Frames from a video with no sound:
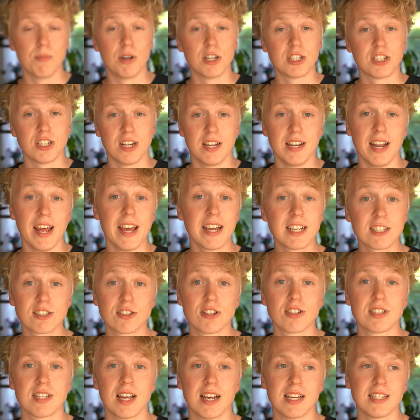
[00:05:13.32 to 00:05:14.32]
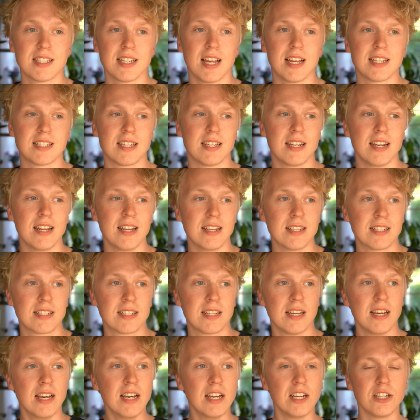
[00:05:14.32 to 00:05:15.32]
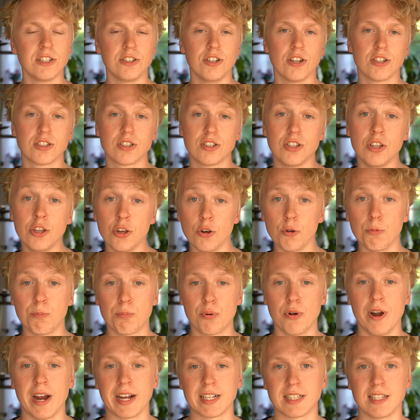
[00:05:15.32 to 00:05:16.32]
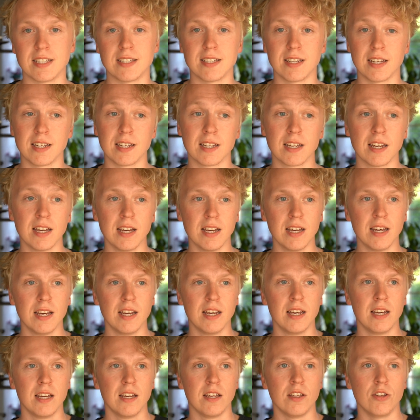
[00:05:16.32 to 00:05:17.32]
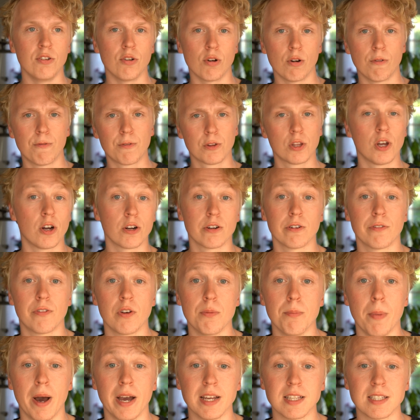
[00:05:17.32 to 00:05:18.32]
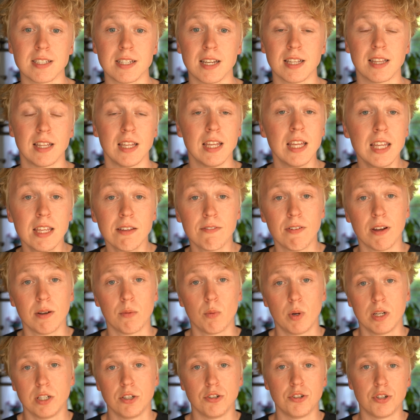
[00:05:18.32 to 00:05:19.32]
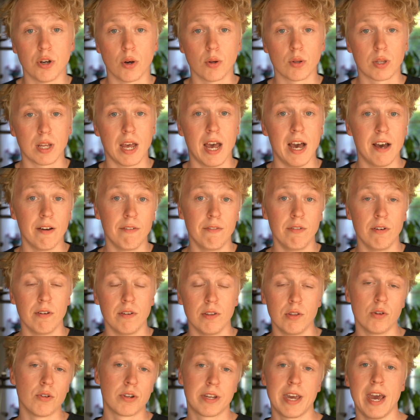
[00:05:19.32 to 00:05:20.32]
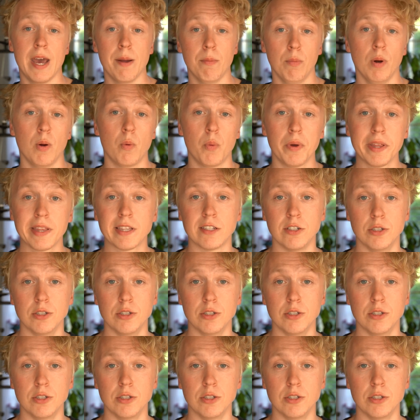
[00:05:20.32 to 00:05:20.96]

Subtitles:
much an exercise as it is just you practicing your photography mindset even when you don't have your camera with